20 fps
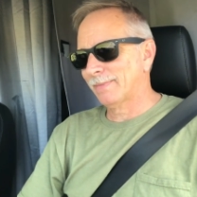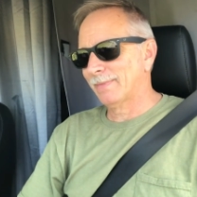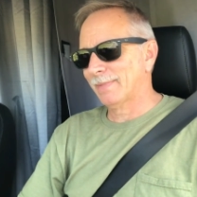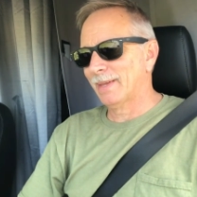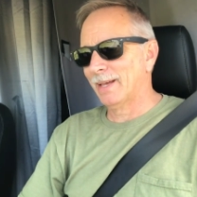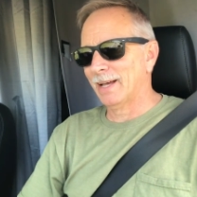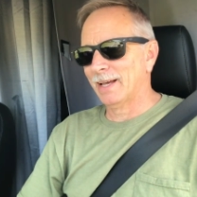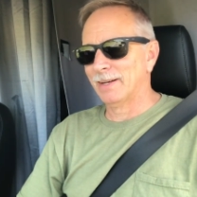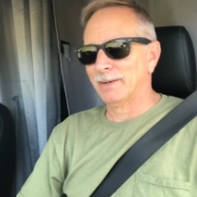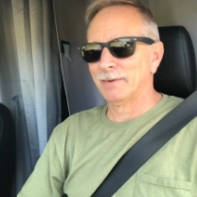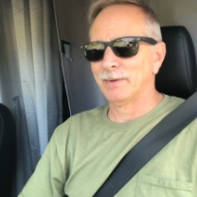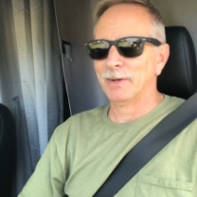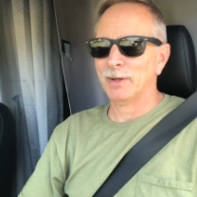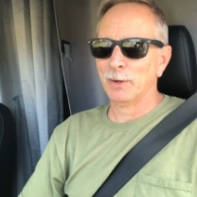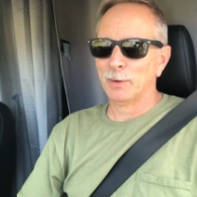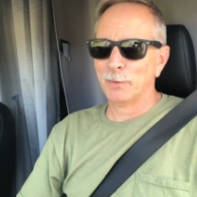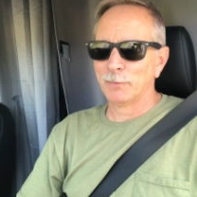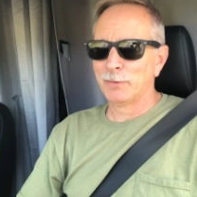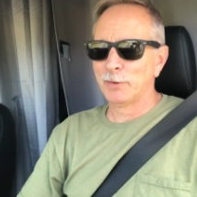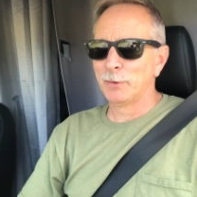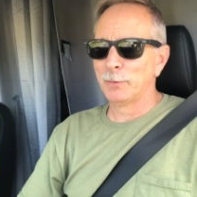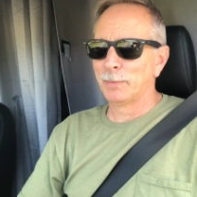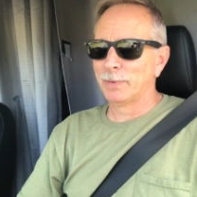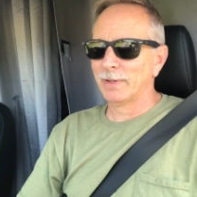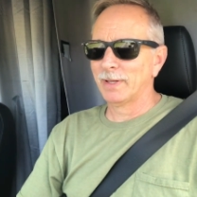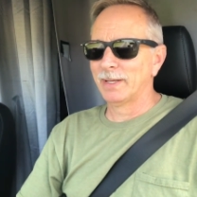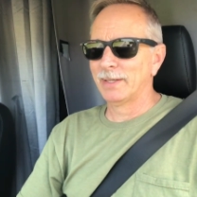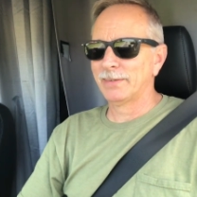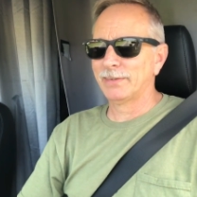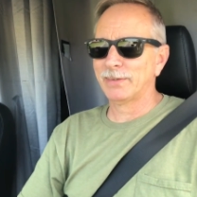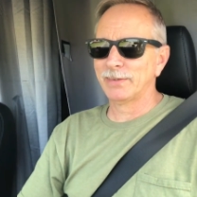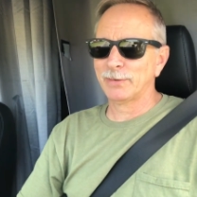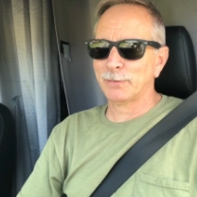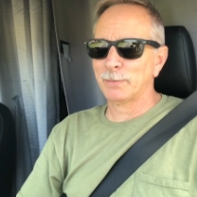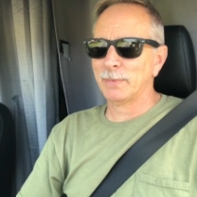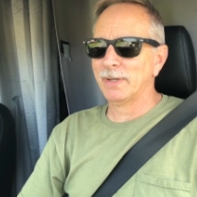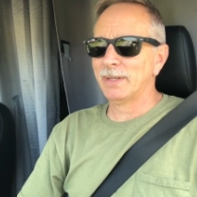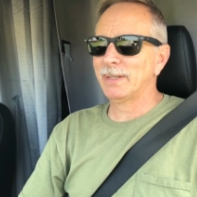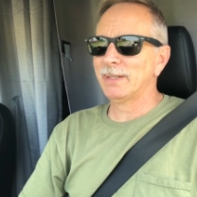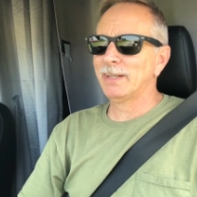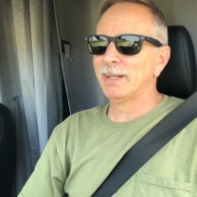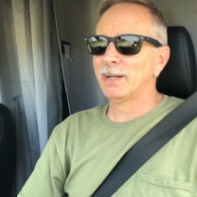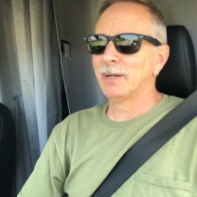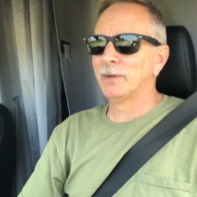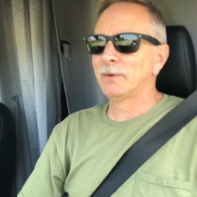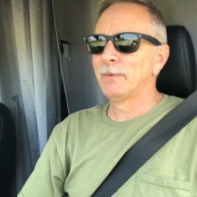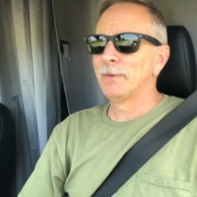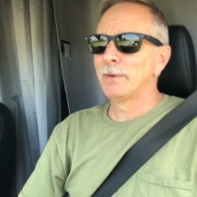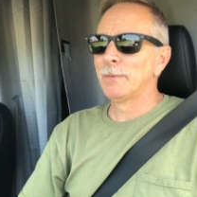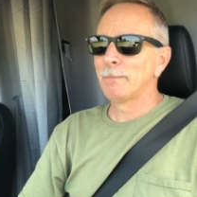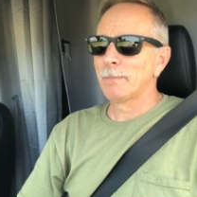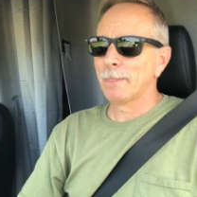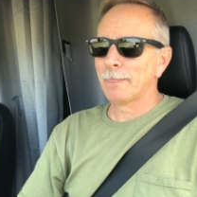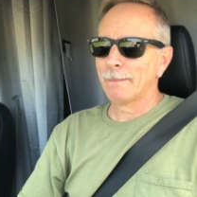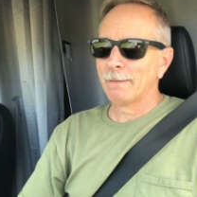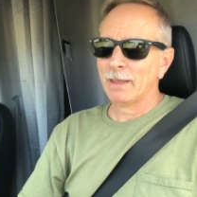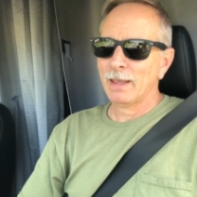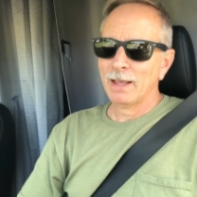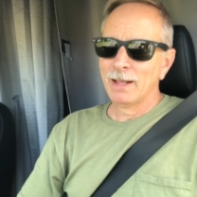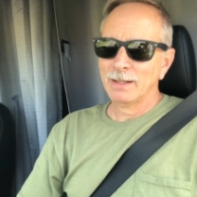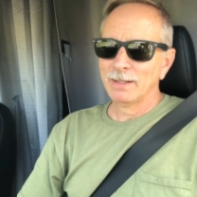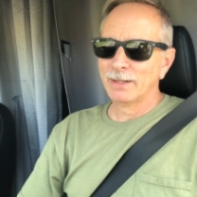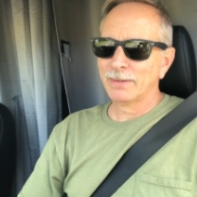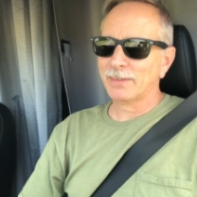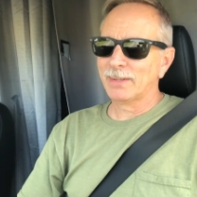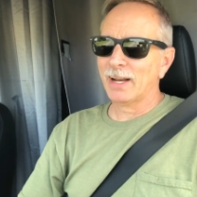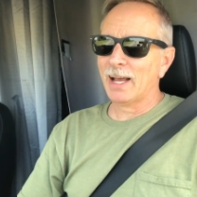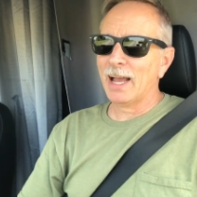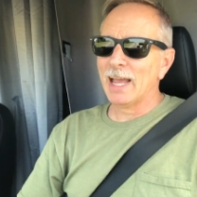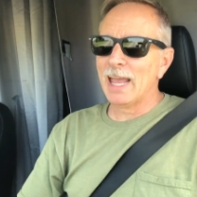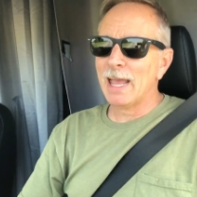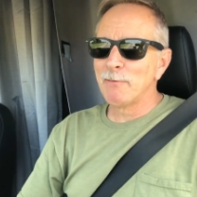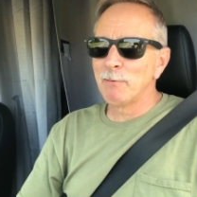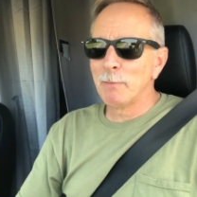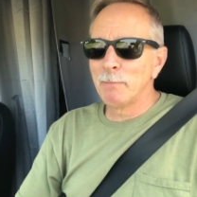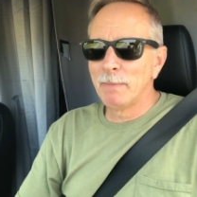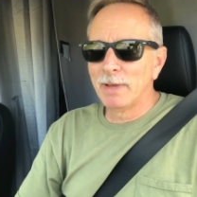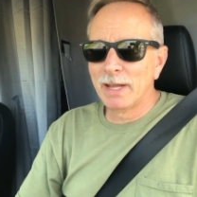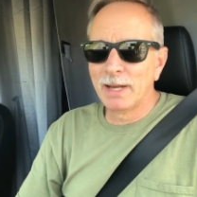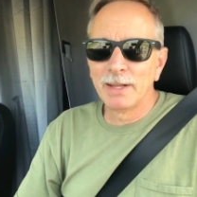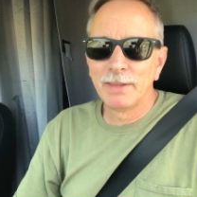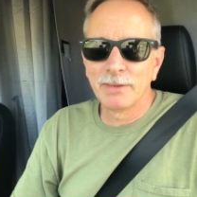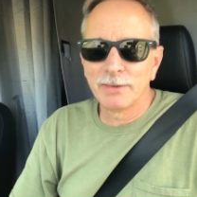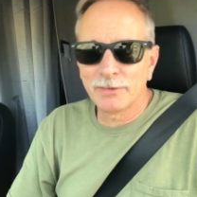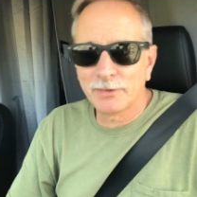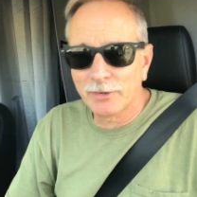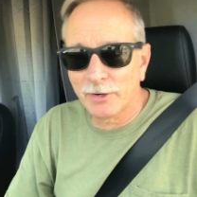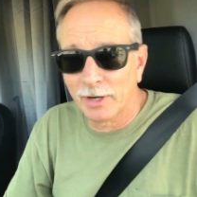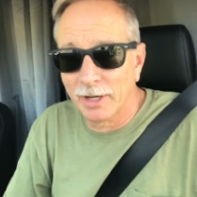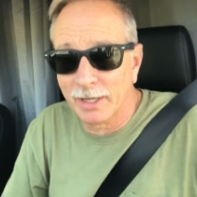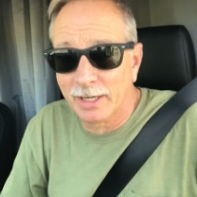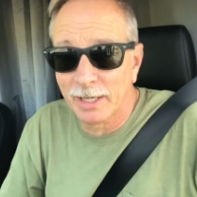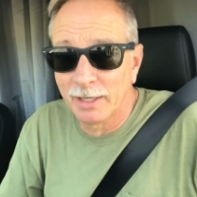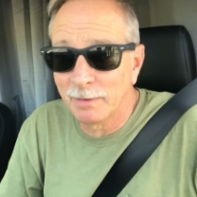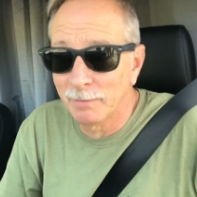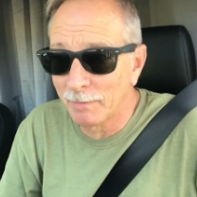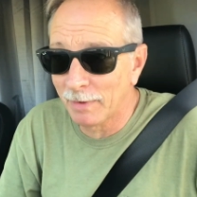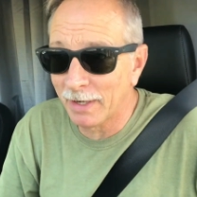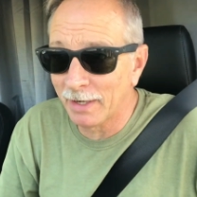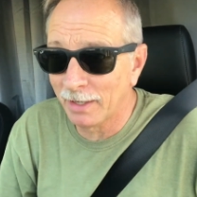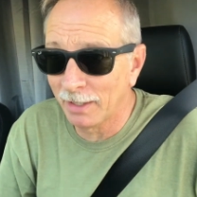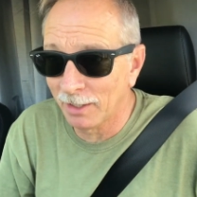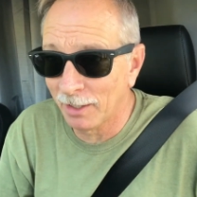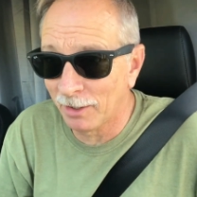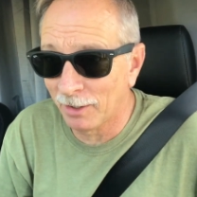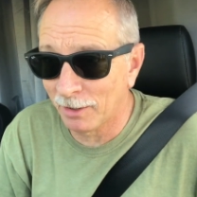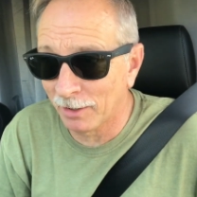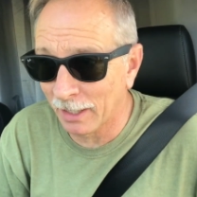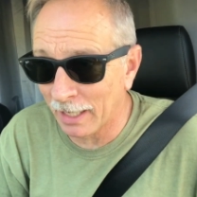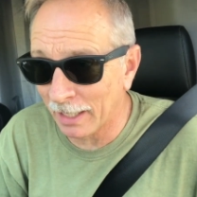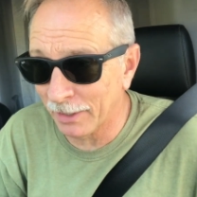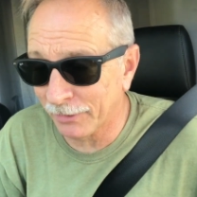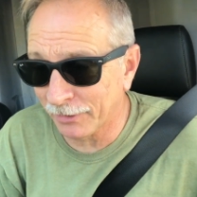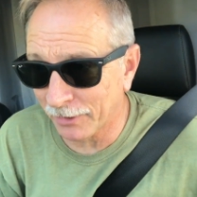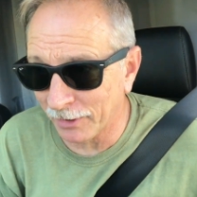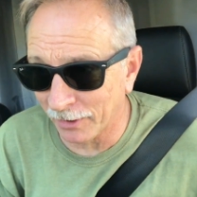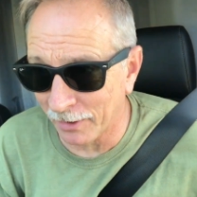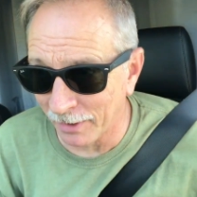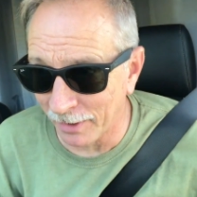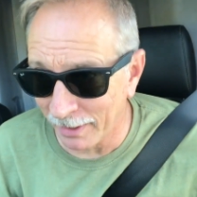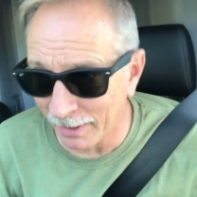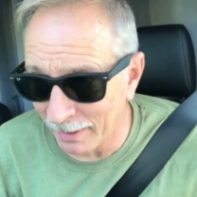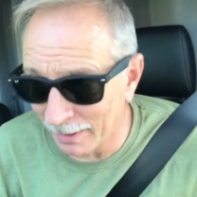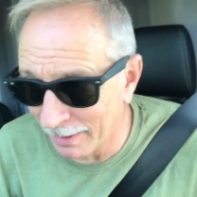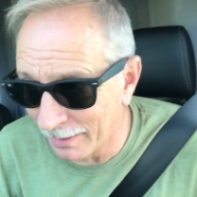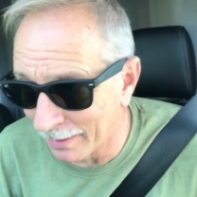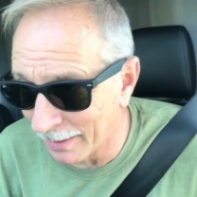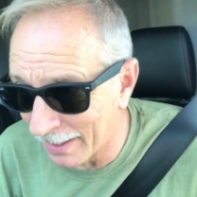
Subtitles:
I don't know, a few places, but listen, I haven't been in trucking very long. I started in the